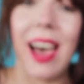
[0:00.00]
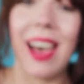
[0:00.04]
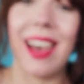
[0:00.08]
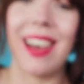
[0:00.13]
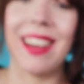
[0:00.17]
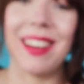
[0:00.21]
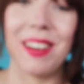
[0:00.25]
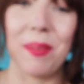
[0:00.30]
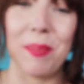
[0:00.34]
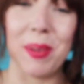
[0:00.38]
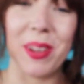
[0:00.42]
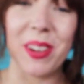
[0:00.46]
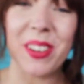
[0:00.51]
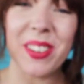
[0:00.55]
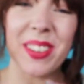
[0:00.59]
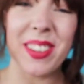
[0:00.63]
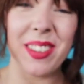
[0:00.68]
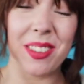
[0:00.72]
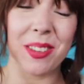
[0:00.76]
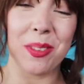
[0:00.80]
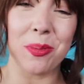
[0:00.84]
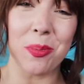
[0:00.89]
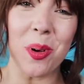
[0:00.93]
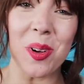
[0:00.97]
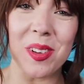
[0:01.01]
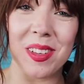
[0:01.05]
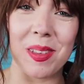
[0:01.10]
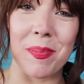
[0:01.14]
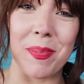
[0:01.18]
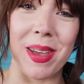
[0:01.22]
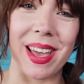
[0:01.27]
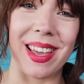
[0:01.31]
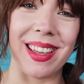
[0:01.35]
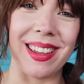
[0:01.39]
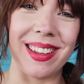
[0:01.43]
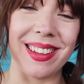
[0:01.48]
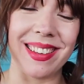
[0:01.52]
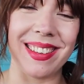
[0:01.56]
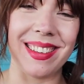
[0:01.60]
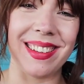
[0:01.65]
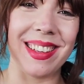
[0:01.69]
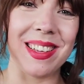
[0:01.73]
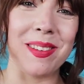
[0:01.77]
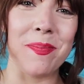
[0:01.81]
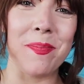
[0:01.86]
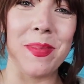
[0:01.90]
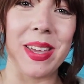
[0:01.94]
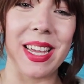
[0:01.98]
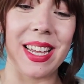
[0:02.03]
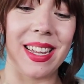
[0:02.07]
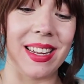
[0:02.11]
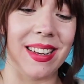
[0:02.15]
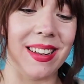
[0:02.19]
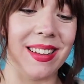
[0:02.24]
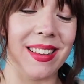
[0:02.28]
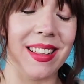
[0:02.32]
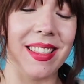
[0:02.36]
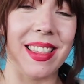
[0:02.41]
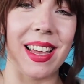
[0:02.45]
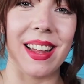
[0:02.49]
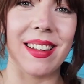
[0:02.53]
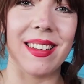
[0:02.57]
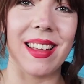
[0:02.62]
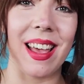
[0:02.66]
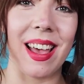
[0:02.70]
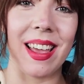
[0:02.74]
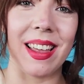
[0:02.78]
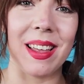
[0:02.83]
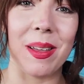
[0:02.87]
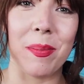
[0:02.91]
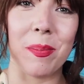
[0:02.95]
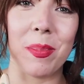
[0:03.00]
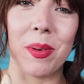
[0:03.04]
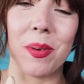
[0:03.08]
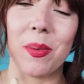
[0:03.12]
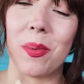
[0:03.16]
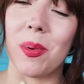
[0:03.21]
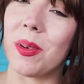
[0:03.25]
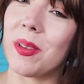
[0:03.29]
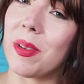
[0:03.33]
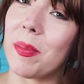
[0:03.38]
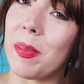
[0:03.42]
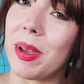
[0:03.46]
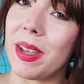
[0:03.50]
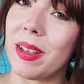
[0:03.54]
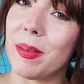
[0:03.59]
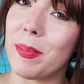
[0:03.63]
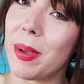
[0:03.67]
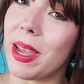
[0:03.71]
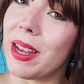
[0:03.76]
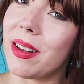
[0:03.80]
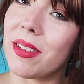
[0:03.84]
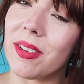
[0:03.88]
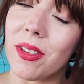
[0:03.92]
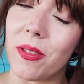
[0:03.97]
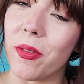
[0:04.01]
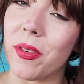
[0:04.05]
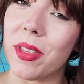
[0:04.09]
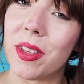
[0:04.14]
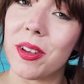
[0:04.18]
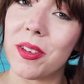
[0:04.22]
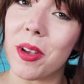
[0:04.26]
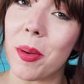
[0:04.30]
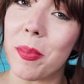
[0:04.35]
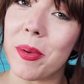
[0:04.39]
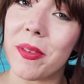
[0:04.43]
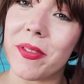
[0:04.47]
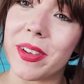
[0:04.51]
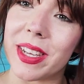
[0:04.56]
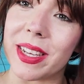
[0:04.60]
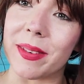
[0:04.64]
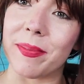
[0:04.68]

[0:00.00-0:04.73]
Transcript: and because this is water-based, it means that I can put water-based paint over the top of